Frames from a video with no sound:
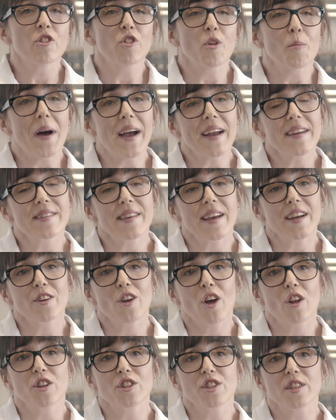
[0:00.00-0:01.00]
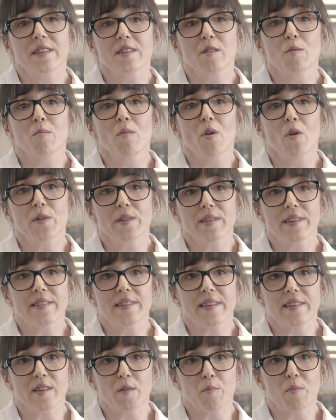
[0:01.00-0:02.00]
So biotechnology is a
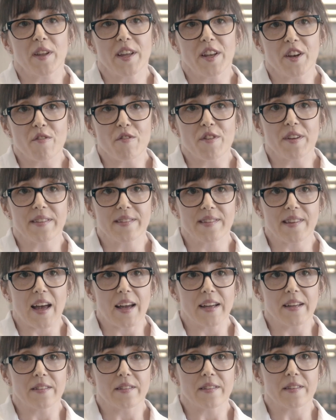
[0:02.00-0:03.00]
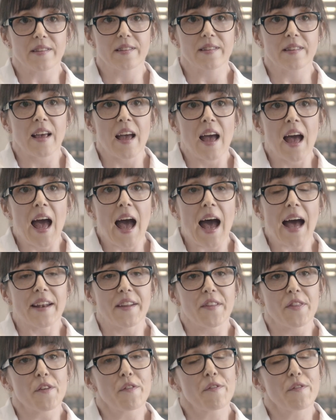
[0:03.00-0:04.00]
multidisciplinary science,
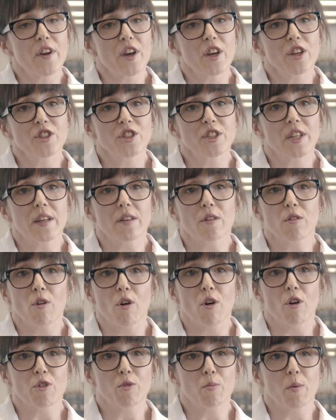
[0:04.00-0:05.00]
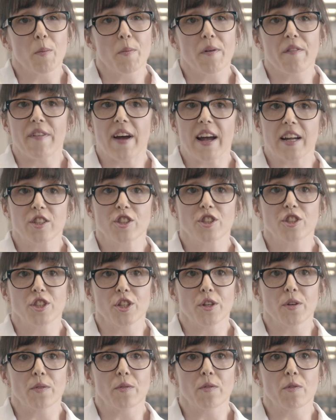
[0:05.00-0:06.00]
and in the first year the course will provide
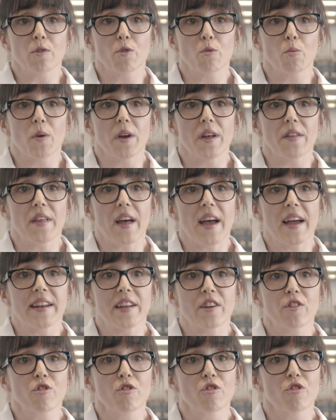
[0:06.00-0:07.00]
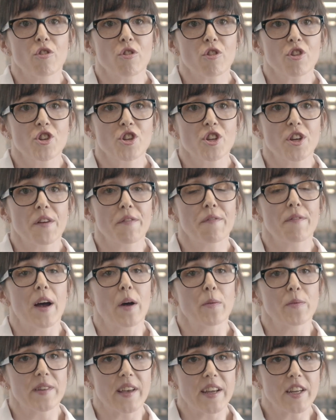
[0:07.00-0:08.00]
students with an introduction of
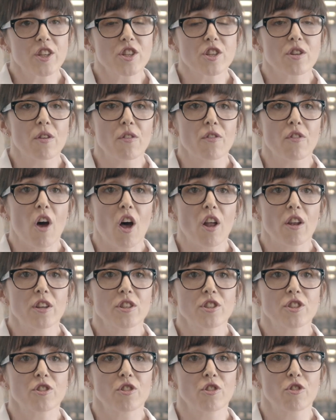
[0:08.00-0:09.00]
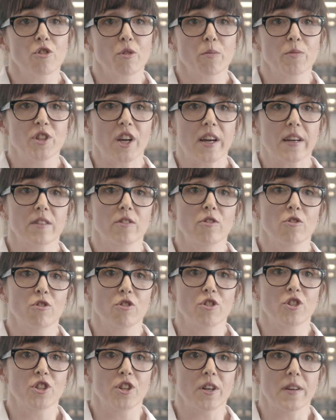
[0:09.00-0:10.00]
foundational knowledge to subjects
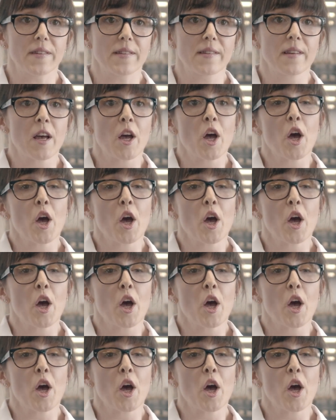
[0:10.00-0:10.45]
such as